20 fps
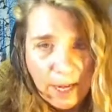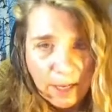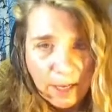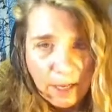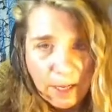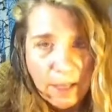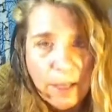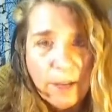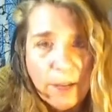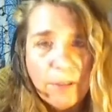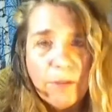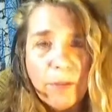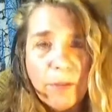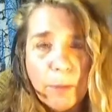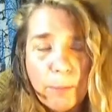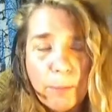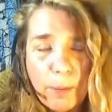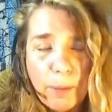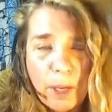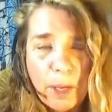from being
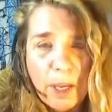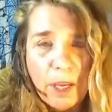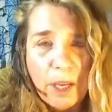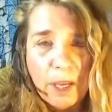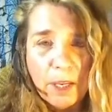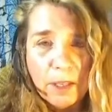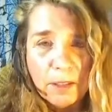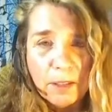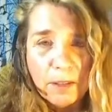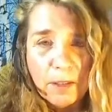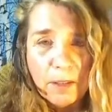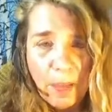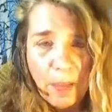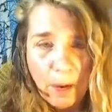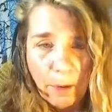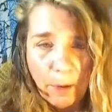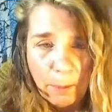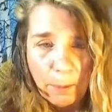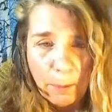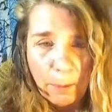his
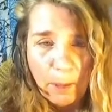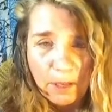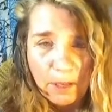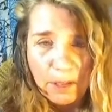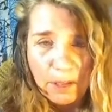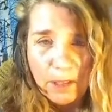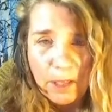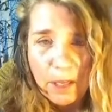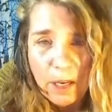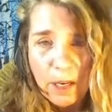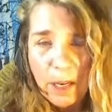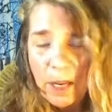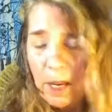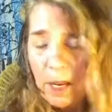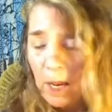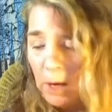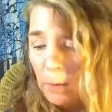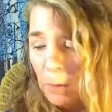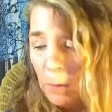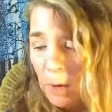therapist,
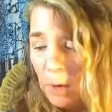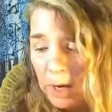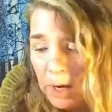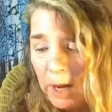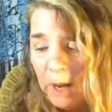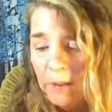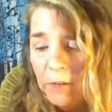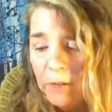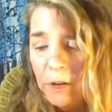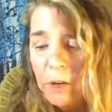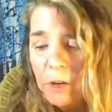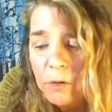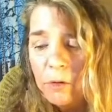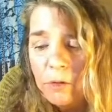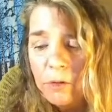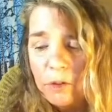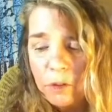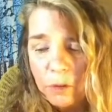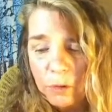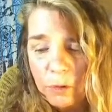and whatever you
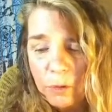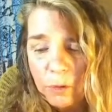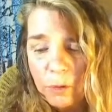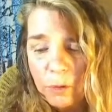do,